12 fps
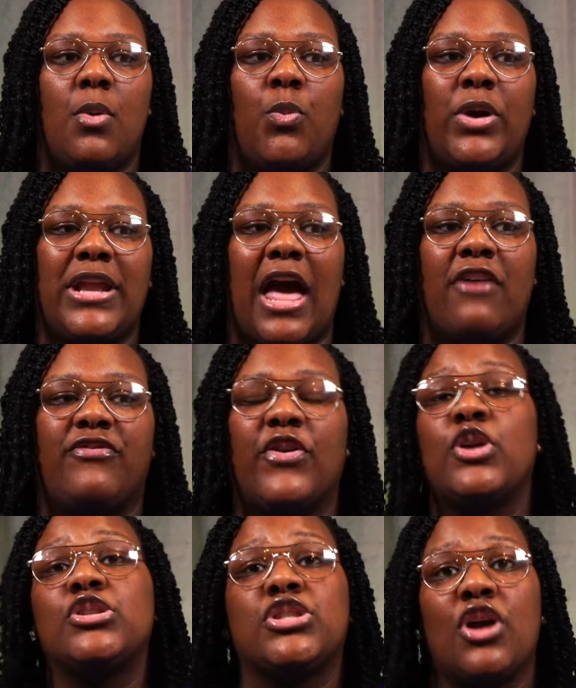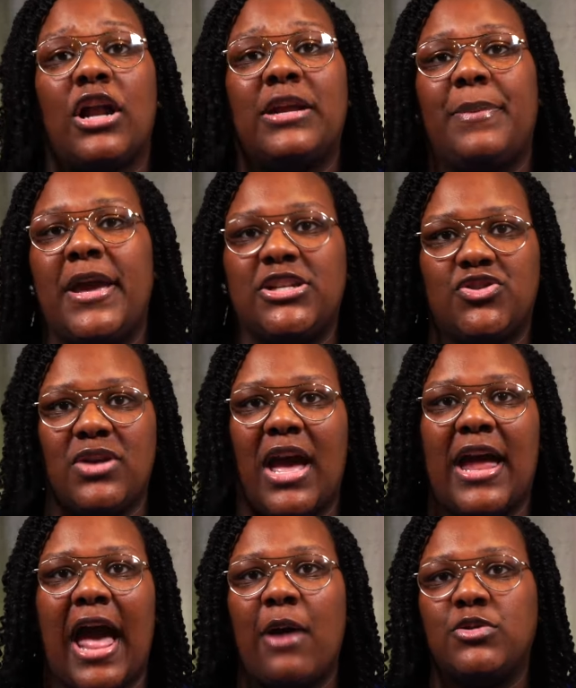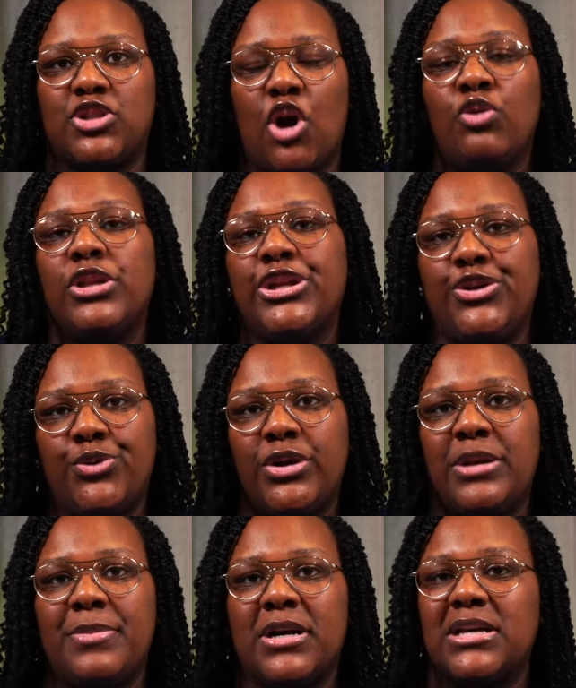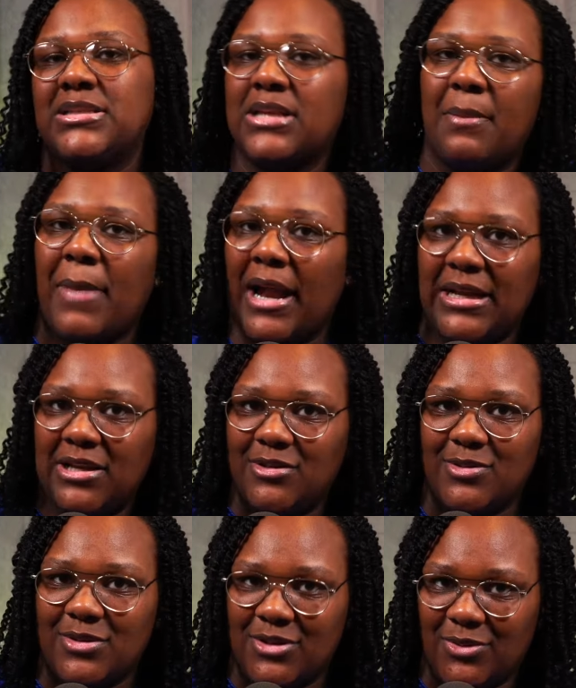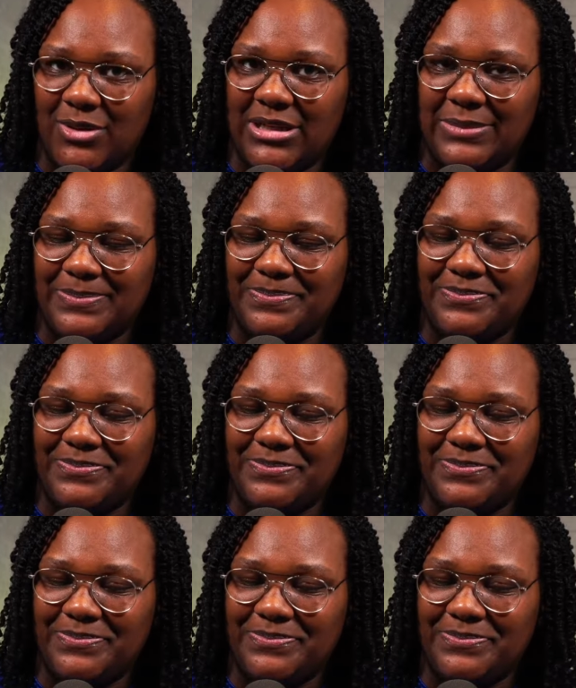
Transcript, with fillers: when I first started Patreon, I was only doing it because somebody else was doing it.